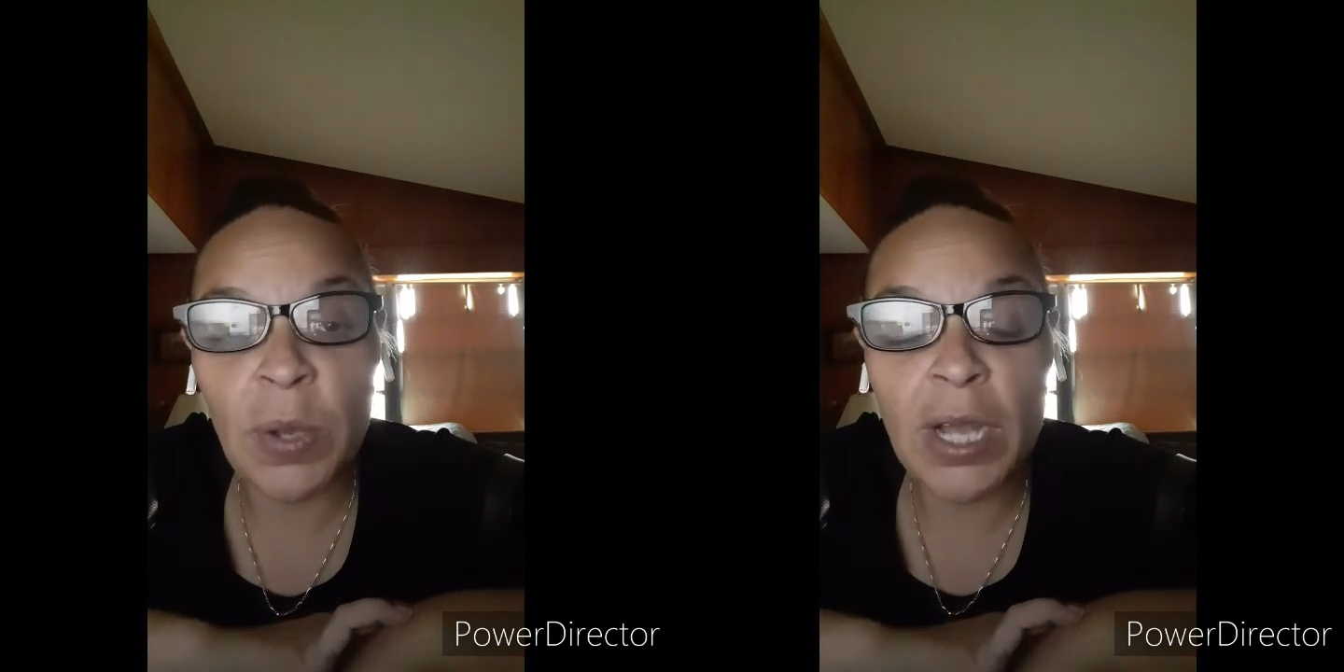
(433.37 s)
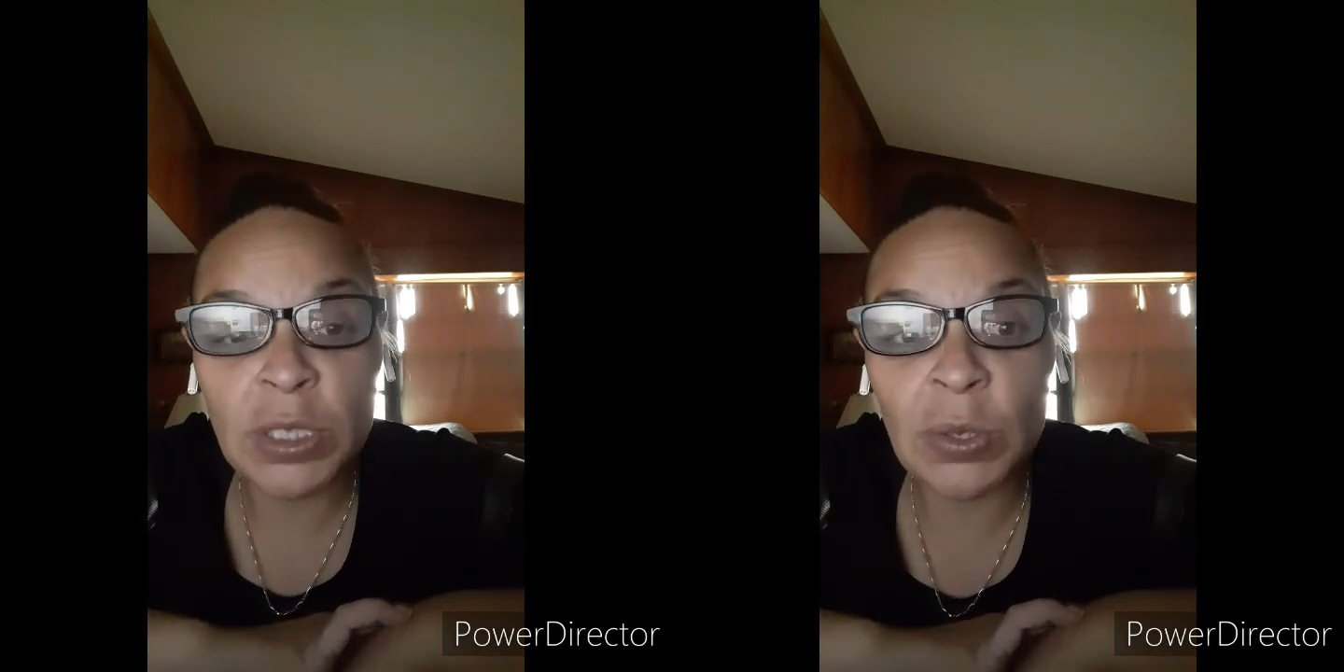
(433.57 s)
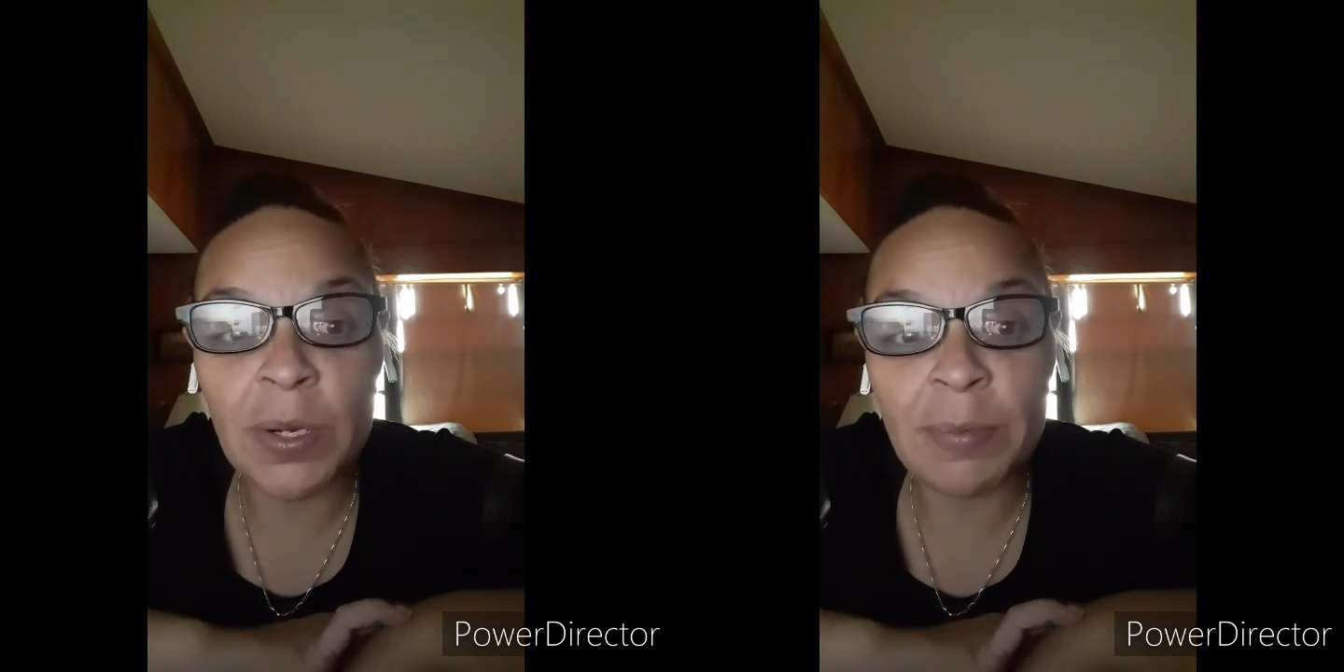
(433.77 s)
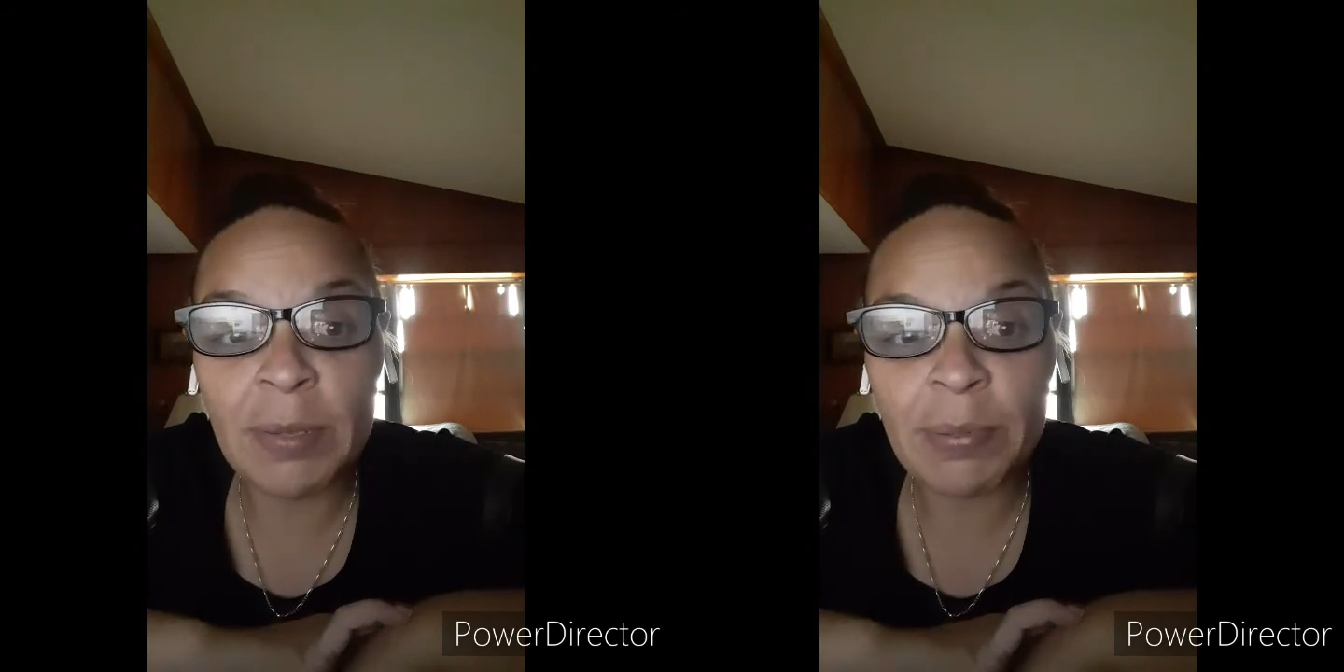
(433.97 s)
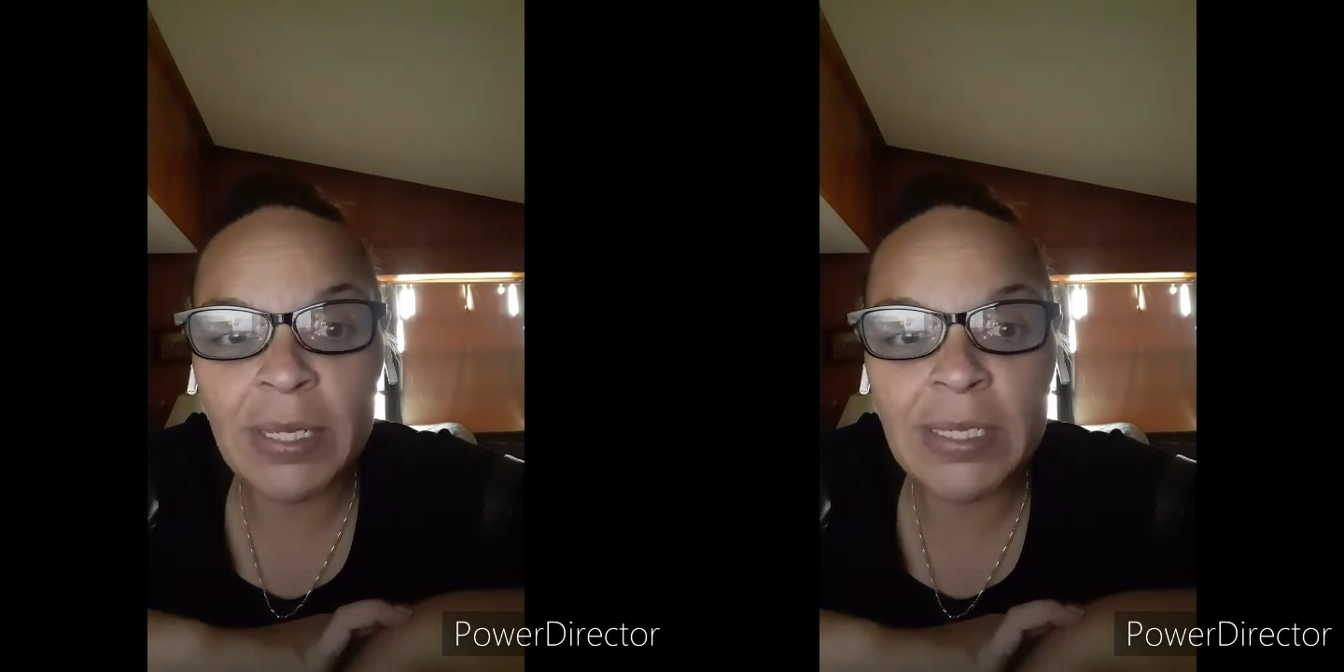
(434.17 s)
guys join
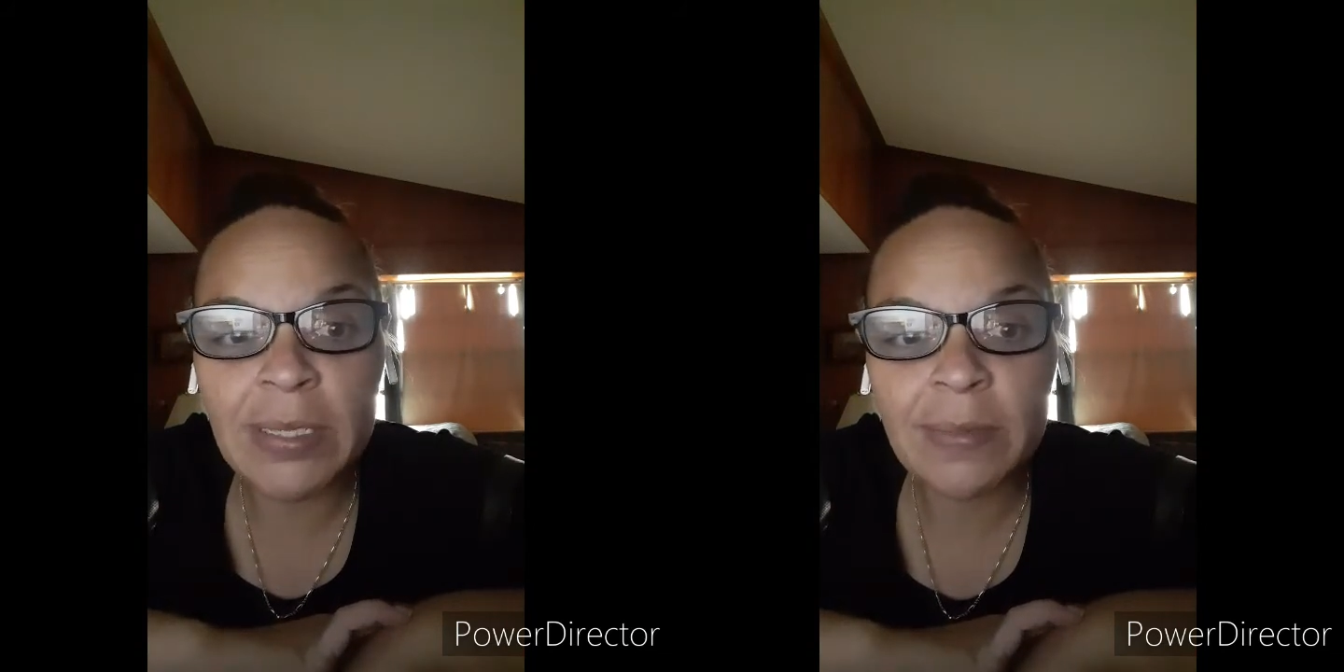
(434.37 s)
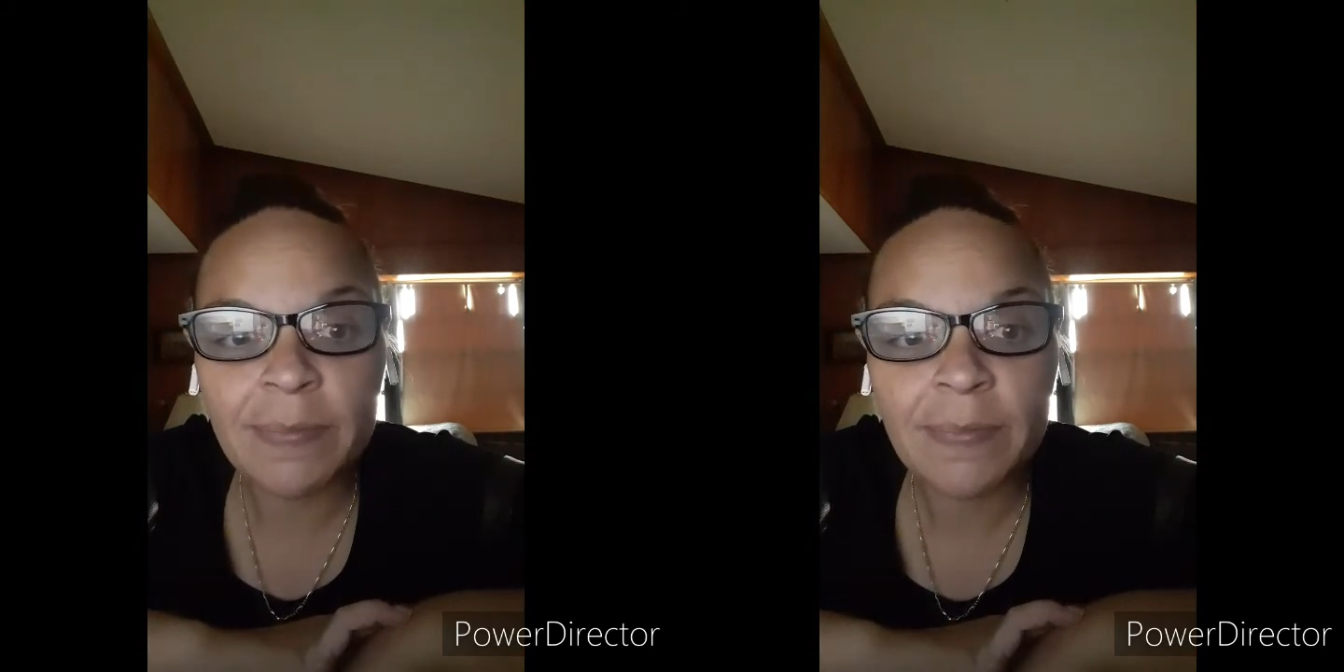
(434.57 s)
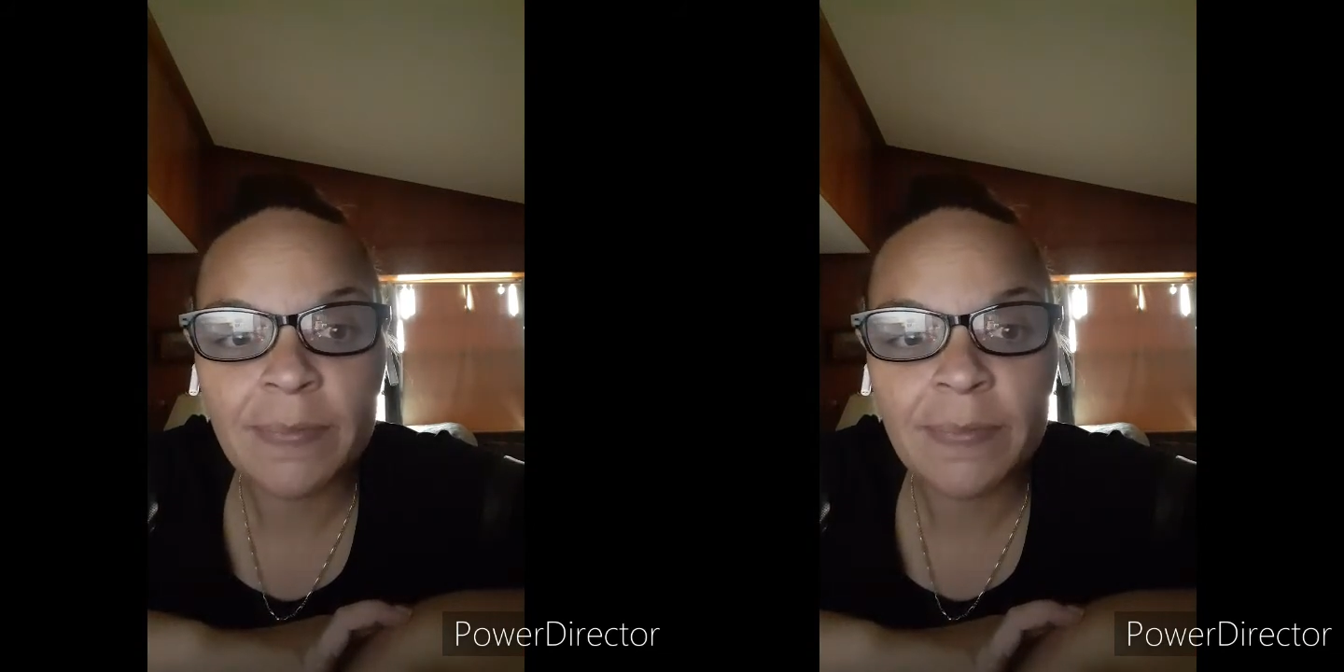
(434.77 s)
me, please.